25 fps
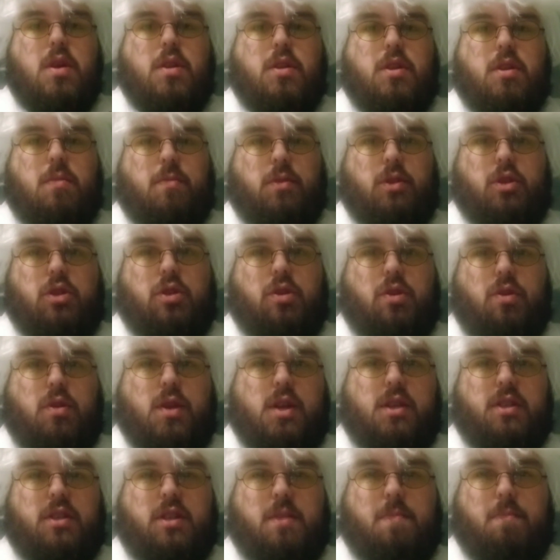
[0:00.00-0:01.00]
Number two
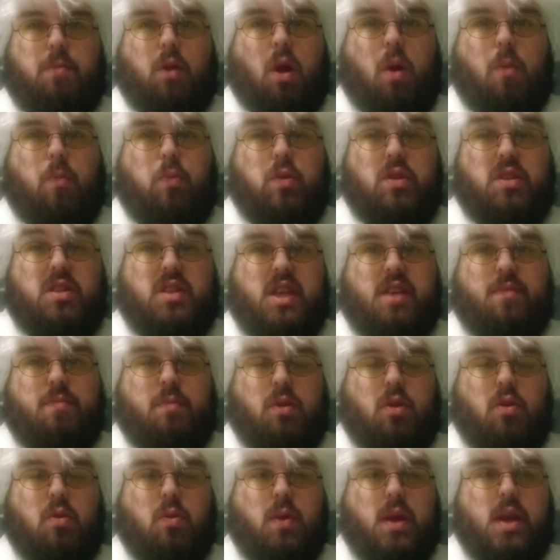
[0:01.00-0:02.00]
is The Blob with Steve
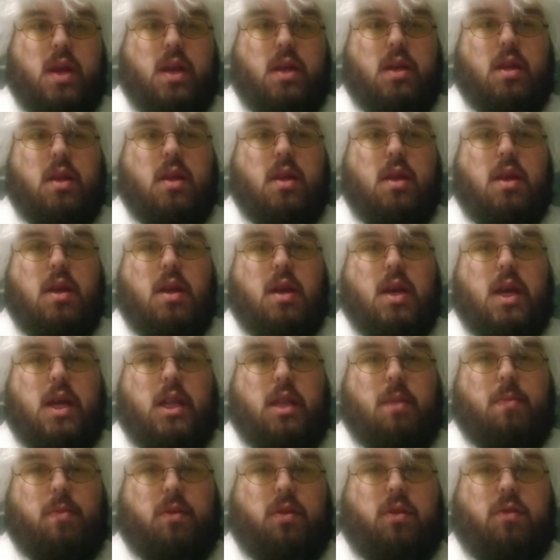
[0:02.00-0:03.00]
McQueen. And
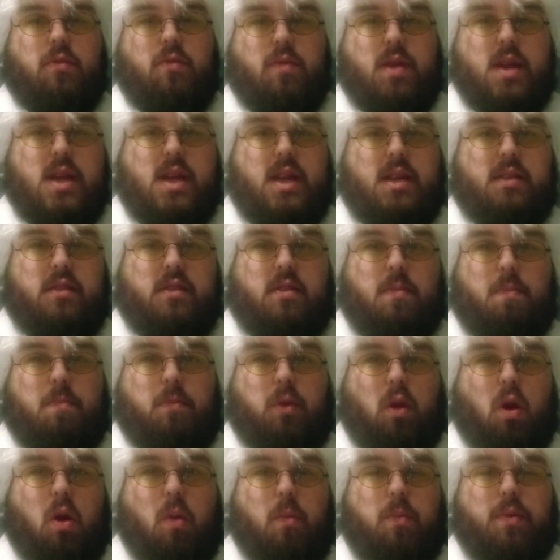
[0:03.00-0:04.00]
number three is The
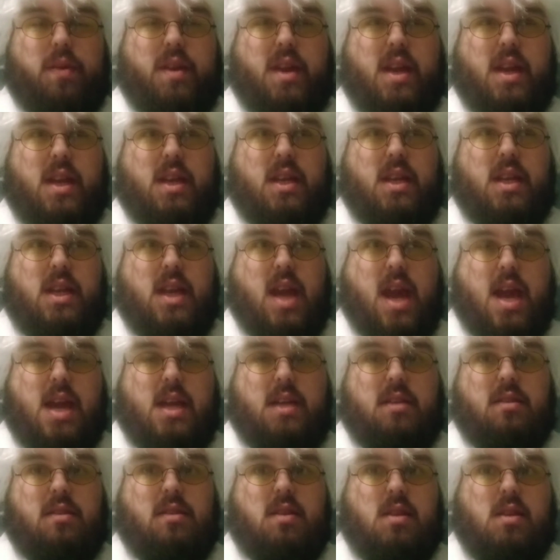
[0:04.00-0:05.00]
Blob in the
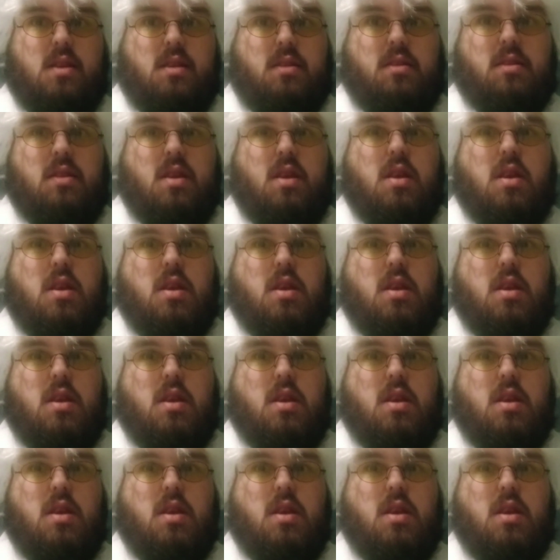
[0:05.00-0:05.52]
80s.